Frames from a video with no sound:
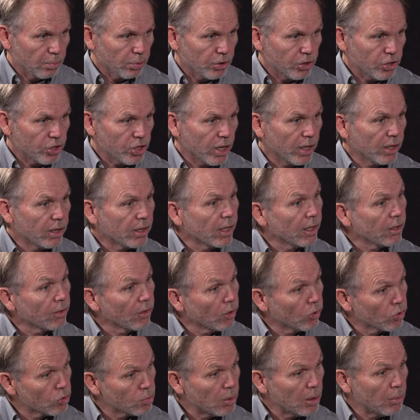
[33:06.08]
appreciate that.
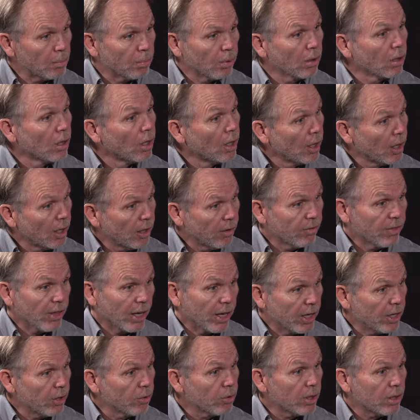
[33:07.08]
Those people, if
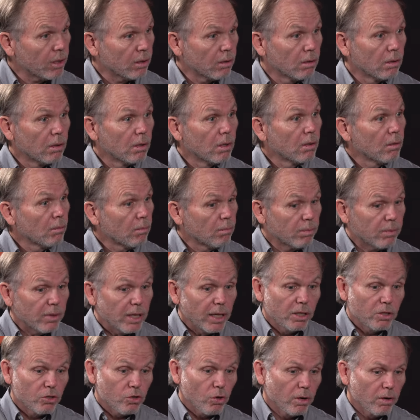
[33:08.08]
they hear it,
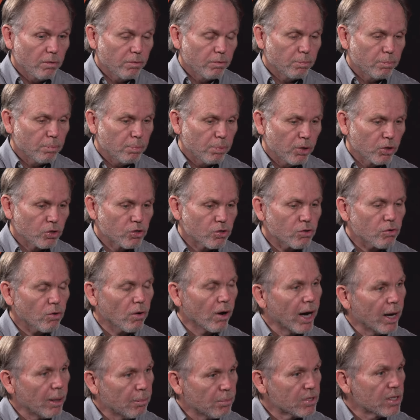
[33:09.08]
it sort of
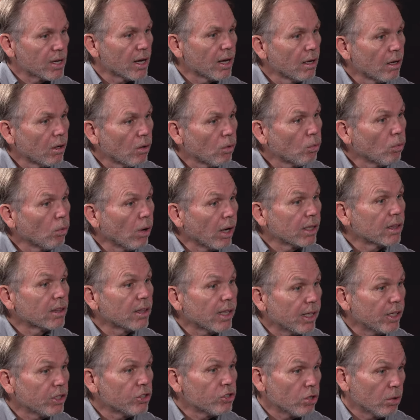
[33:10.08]
prescribes what
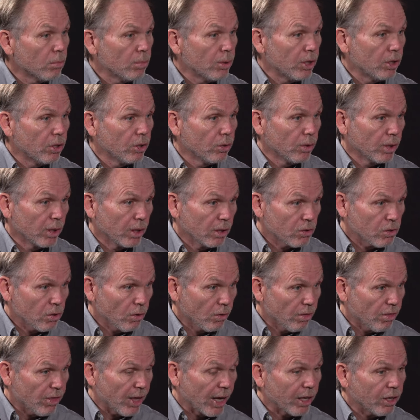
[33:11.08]
they should be doing. So
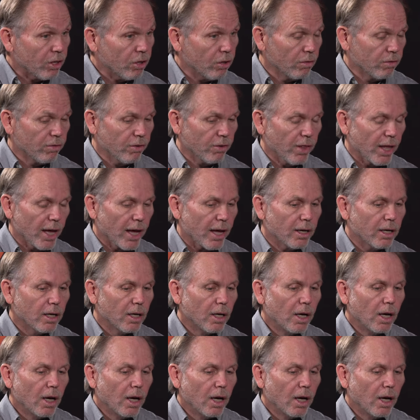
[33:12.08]
thank you for that.